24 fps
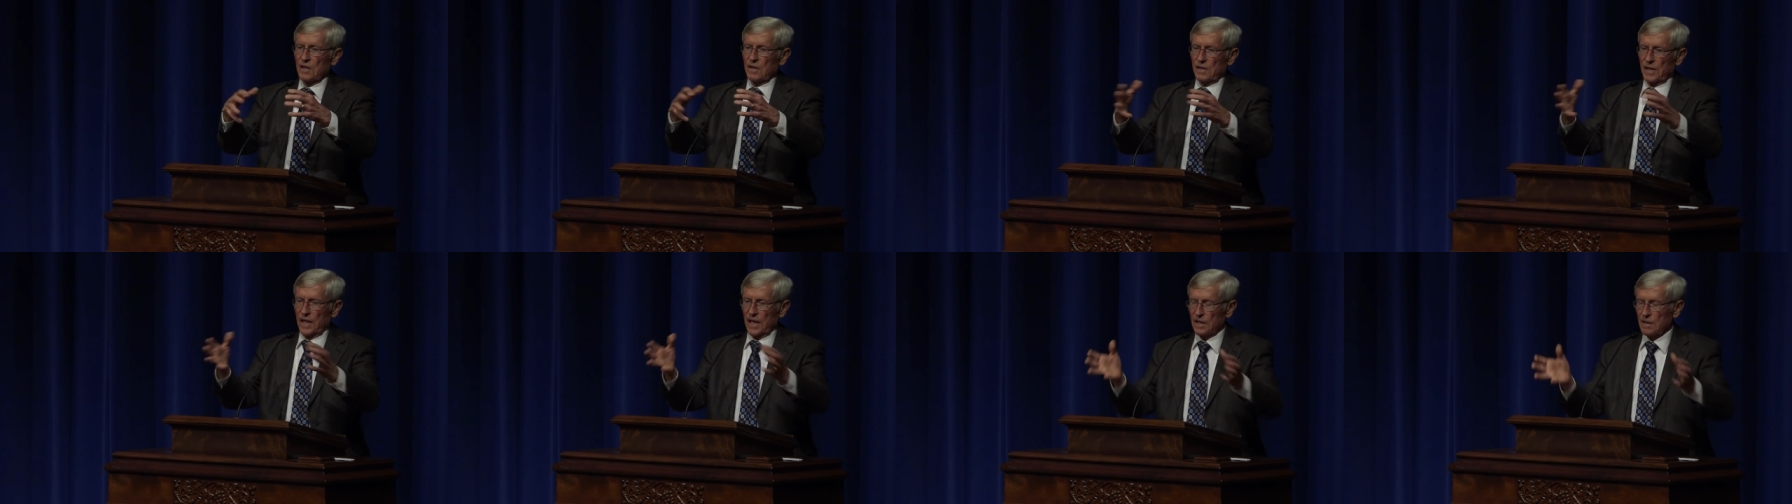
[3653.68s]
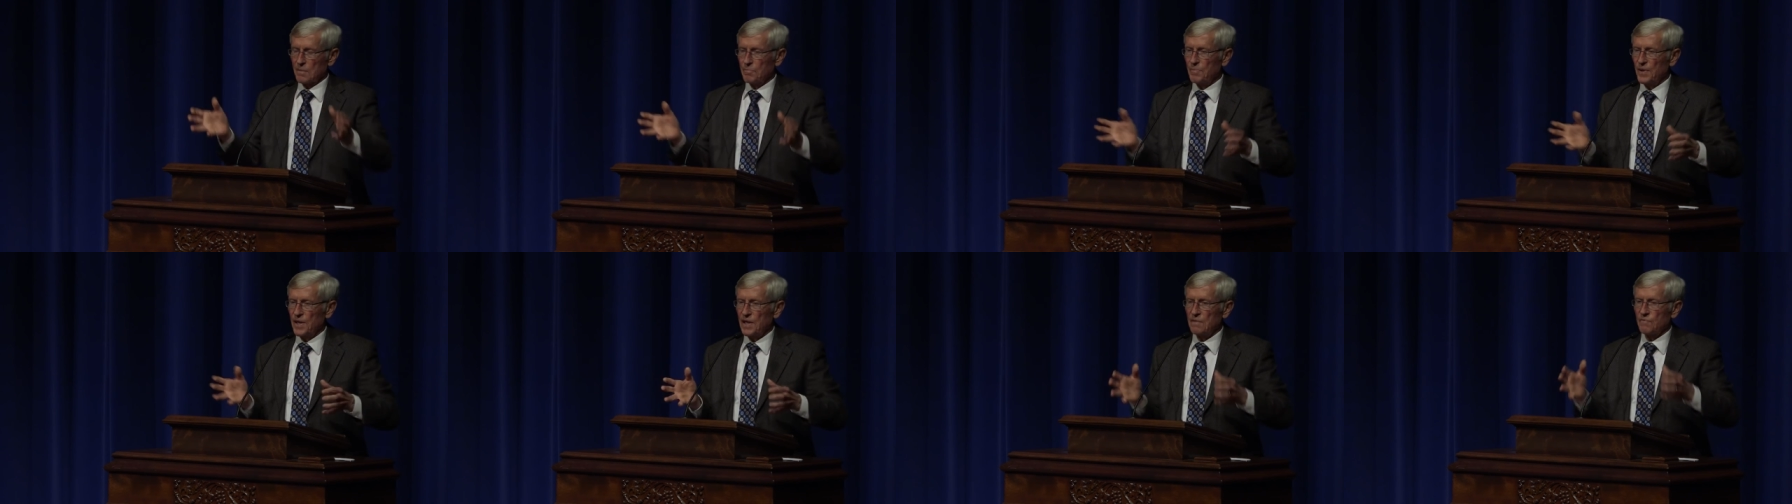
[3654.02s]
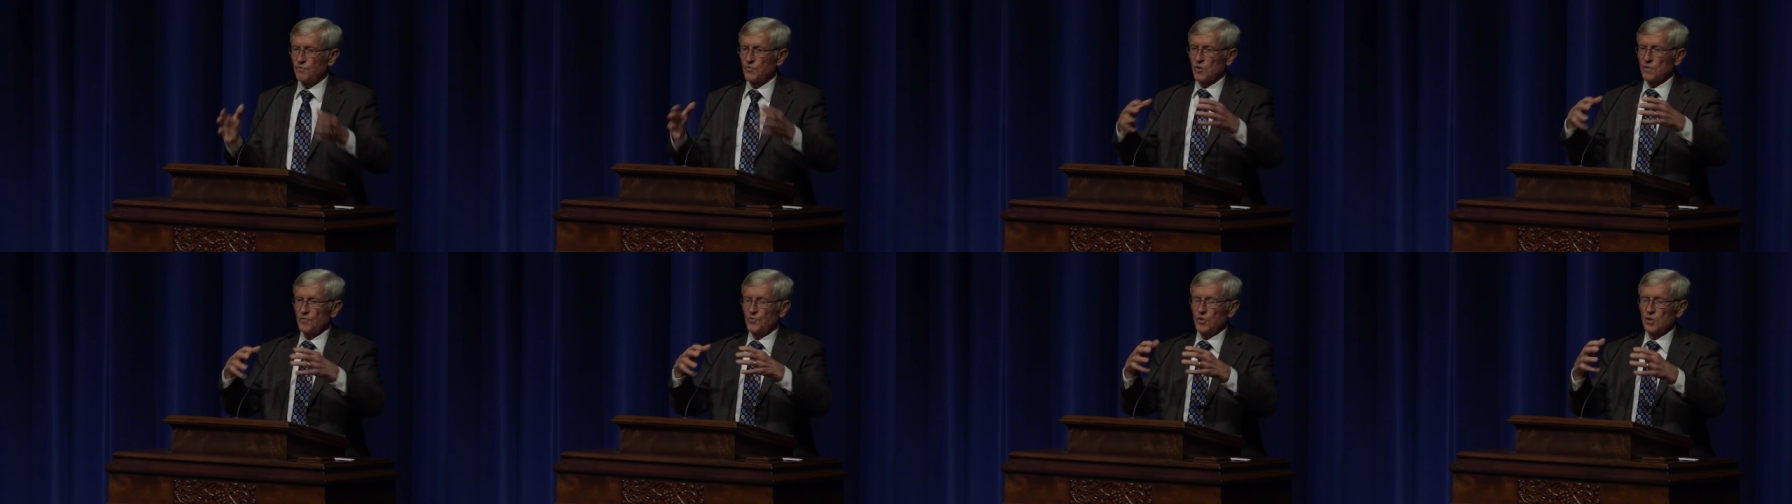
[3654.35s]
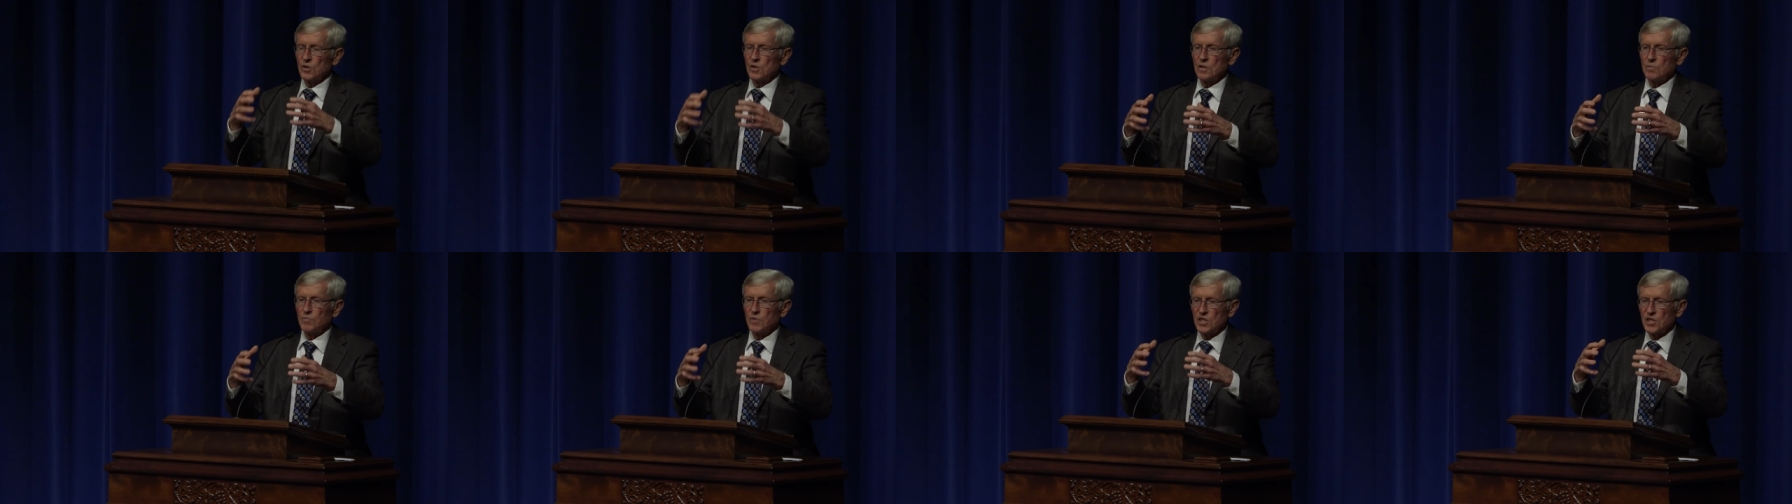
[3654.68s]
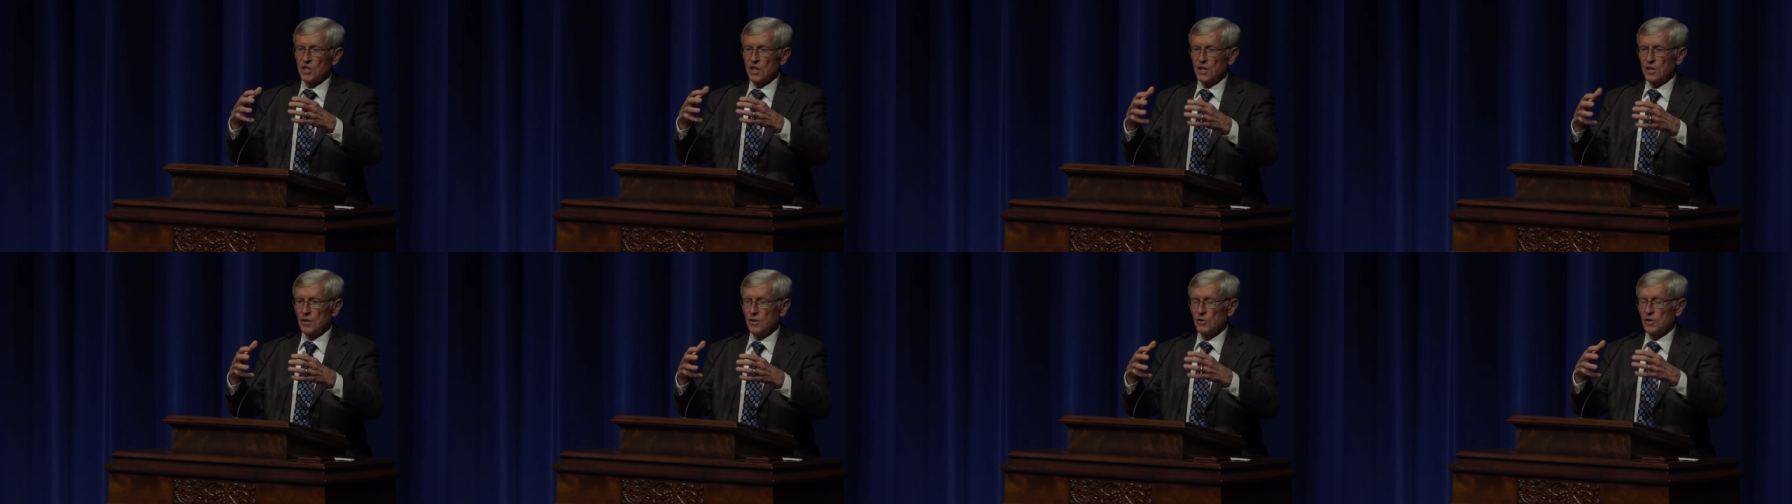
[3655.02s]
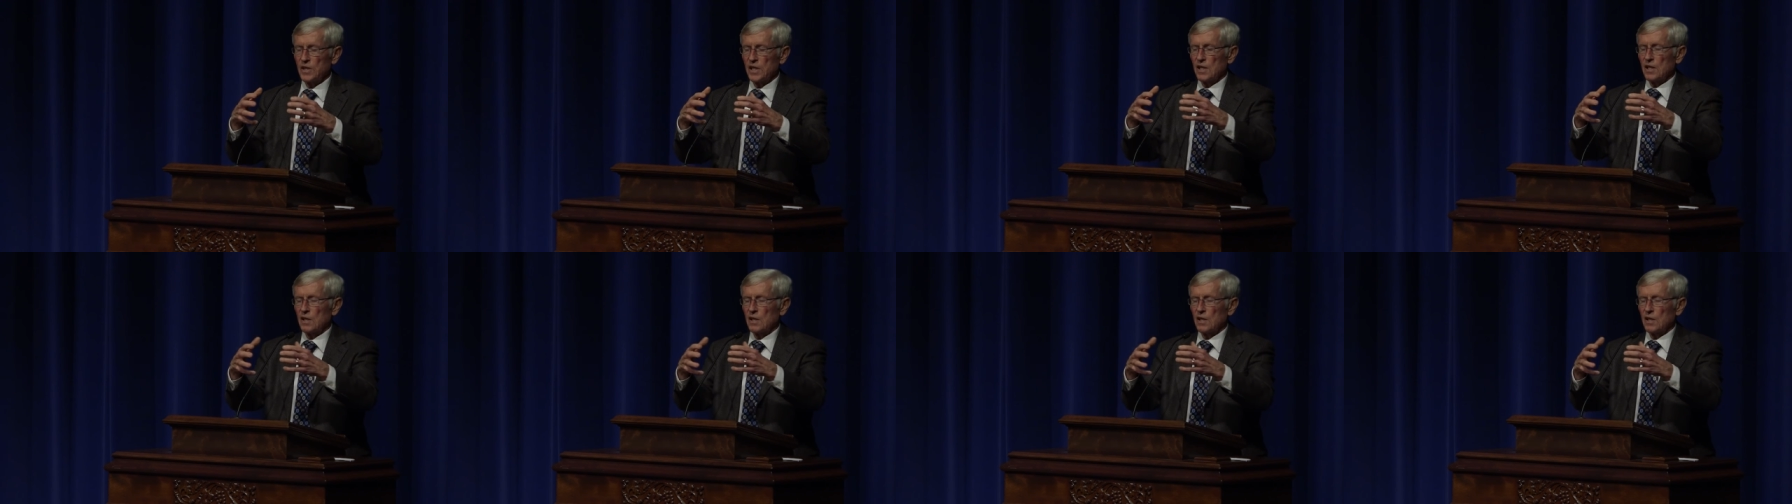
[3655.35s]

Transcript: They compete for food, but they do it